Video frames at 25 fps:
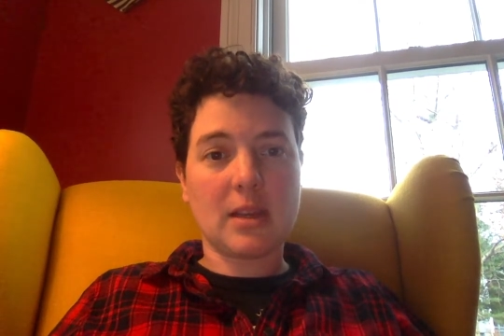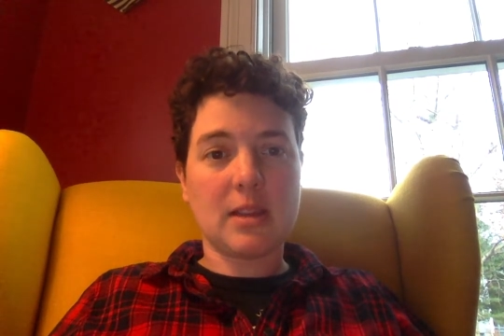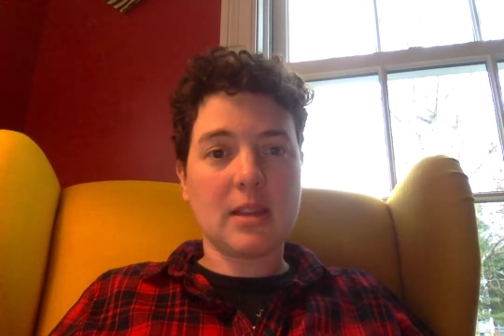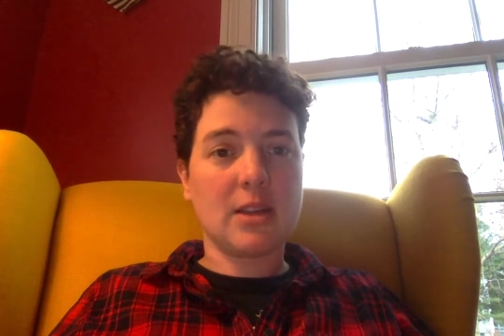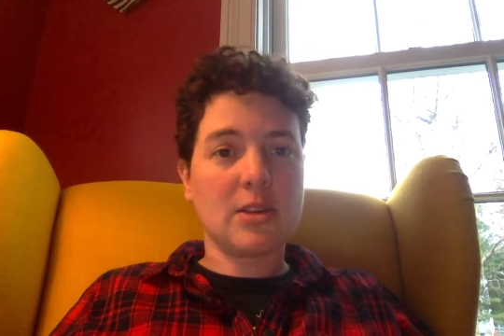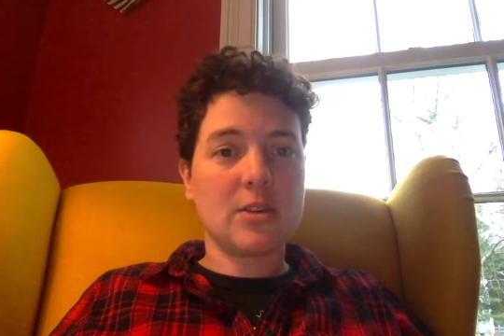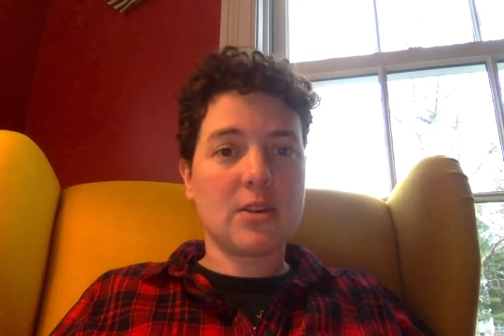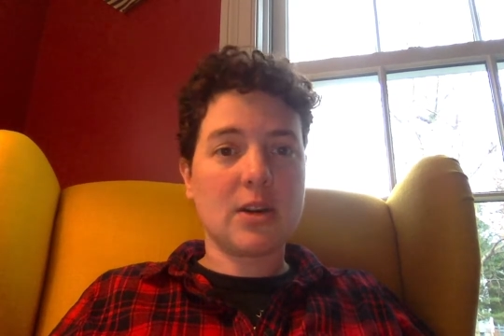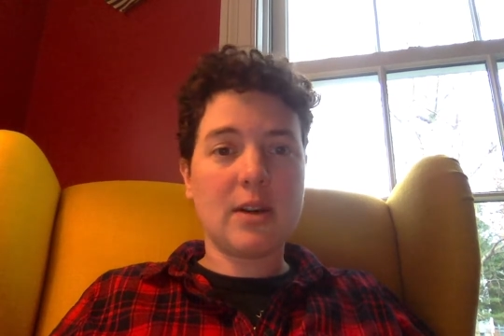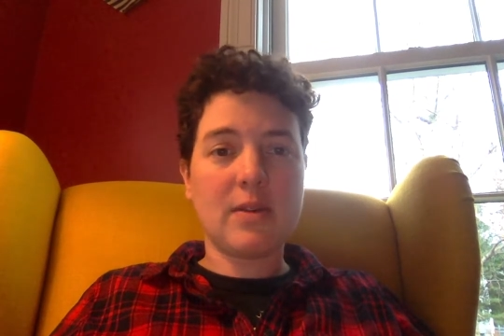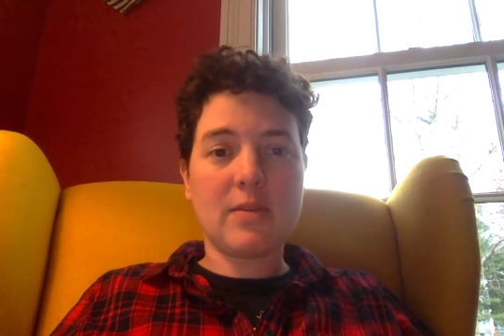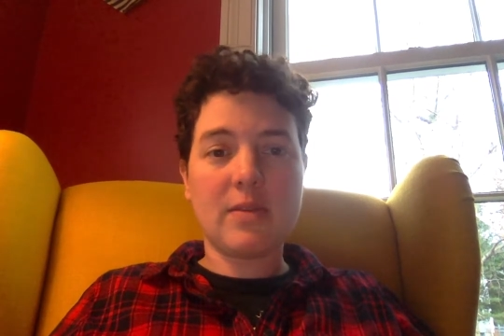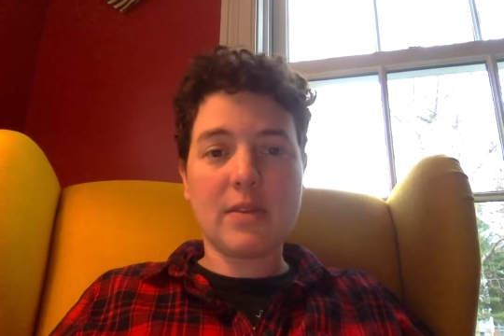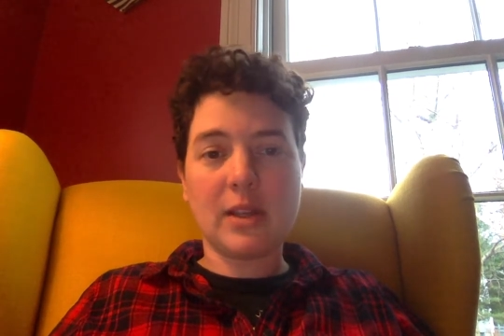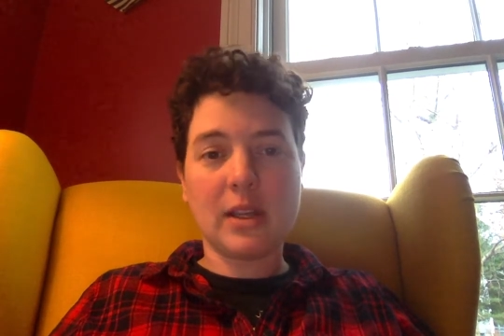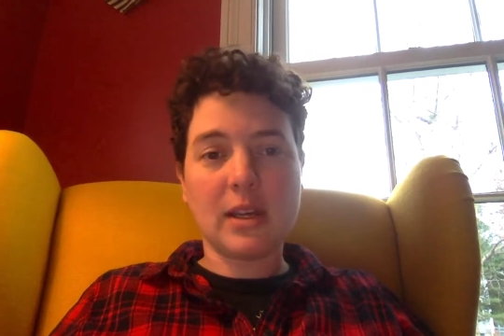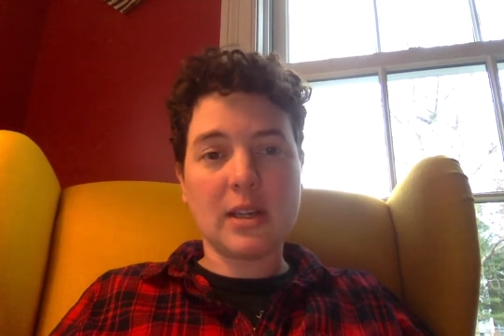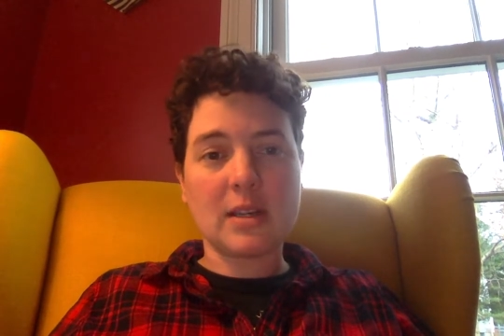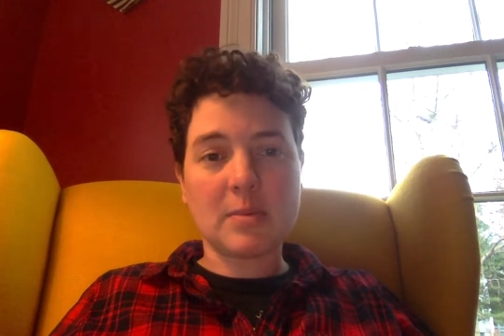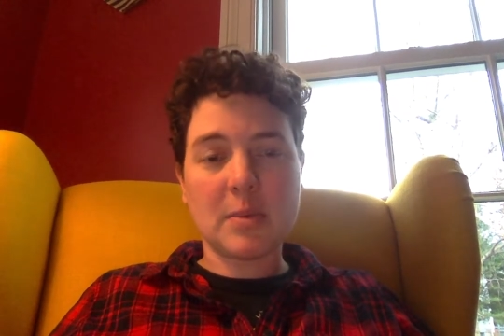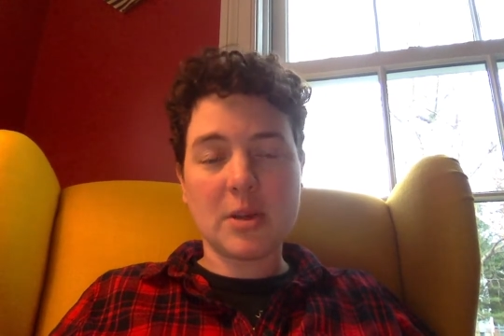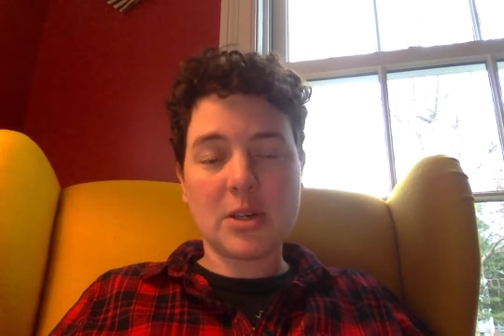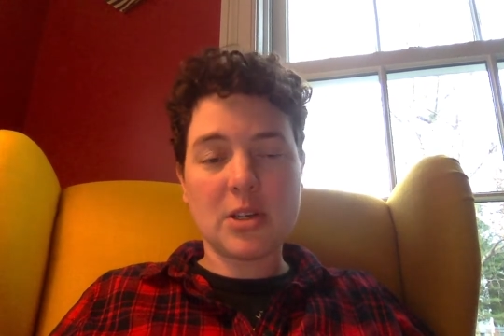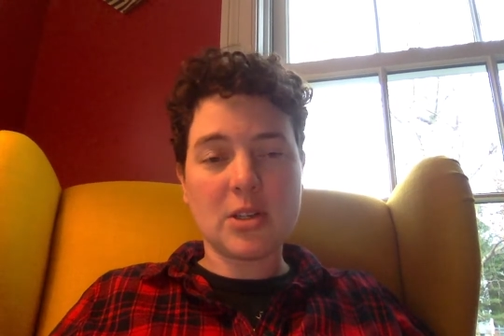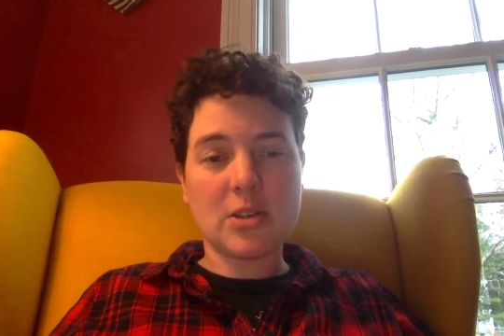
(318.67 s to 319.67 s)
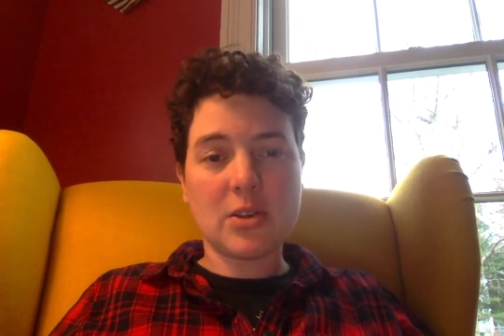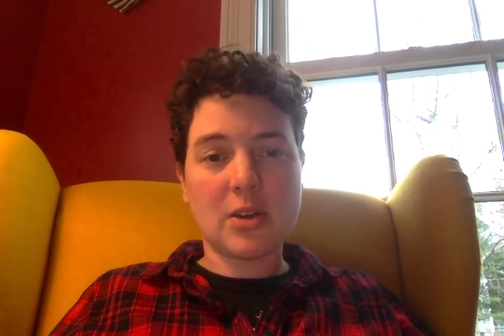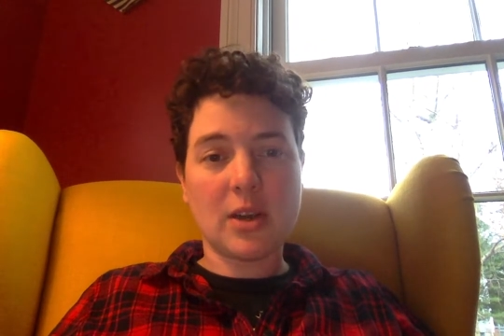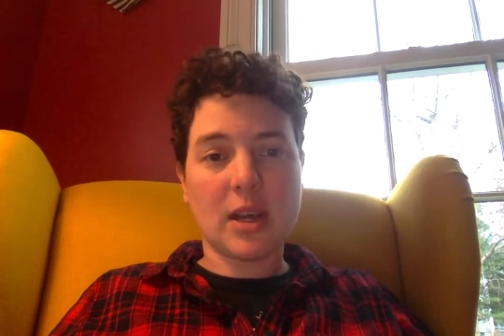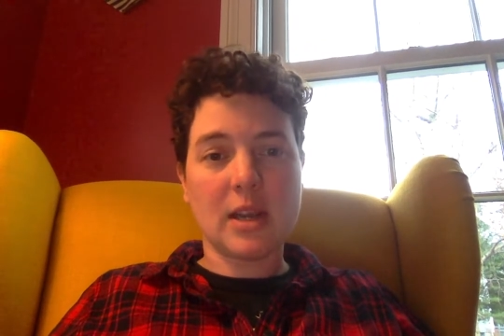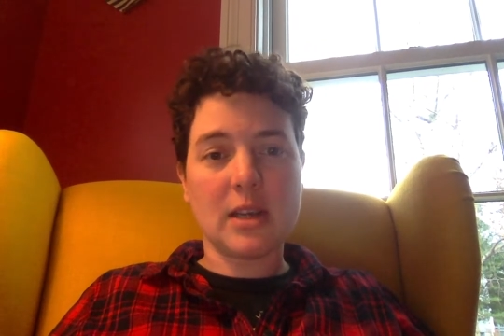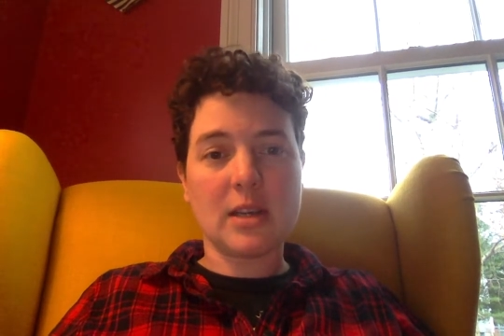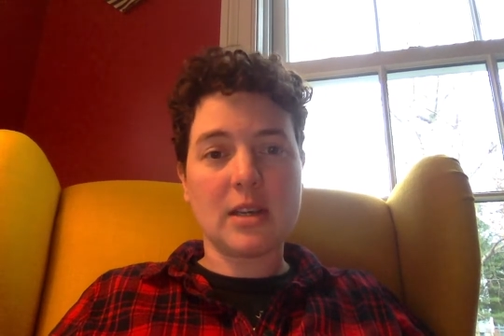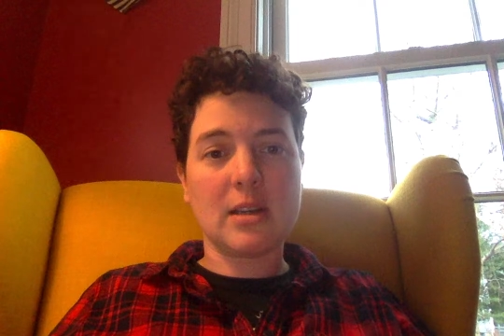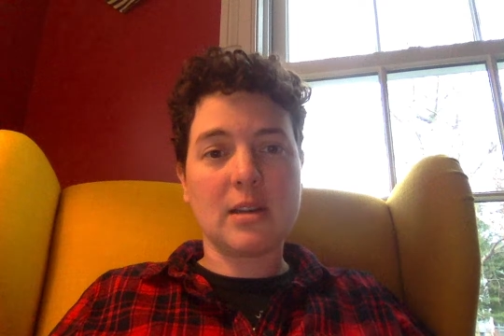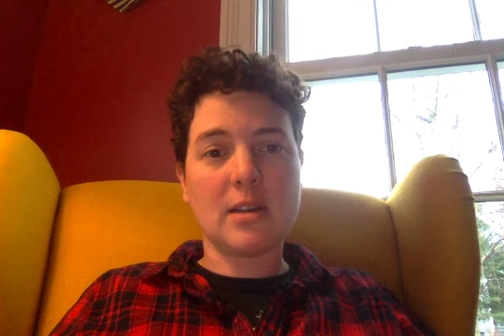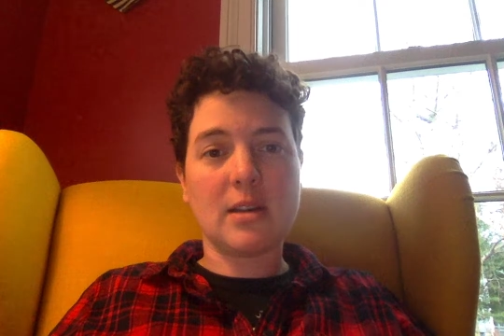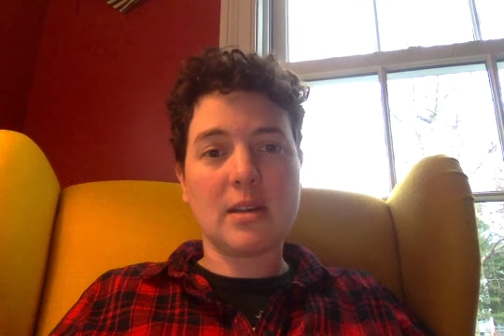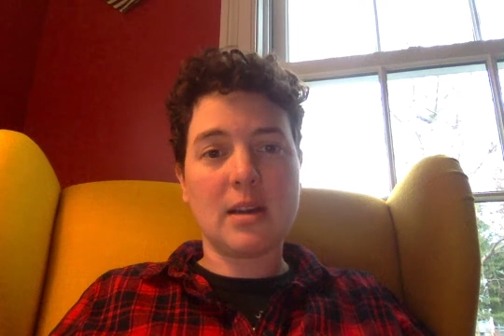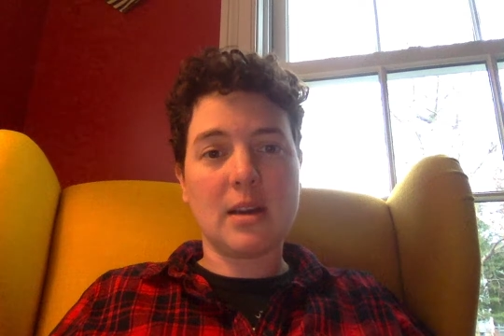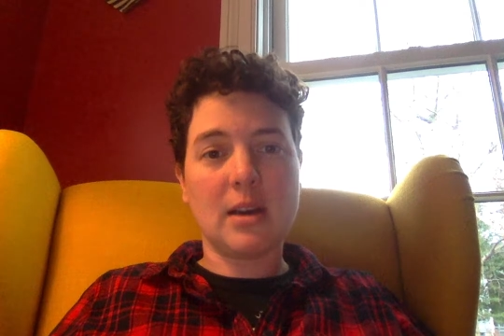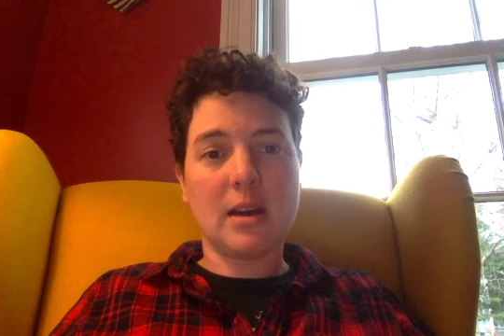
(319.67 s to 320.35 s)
And then try and fill in as much as you can.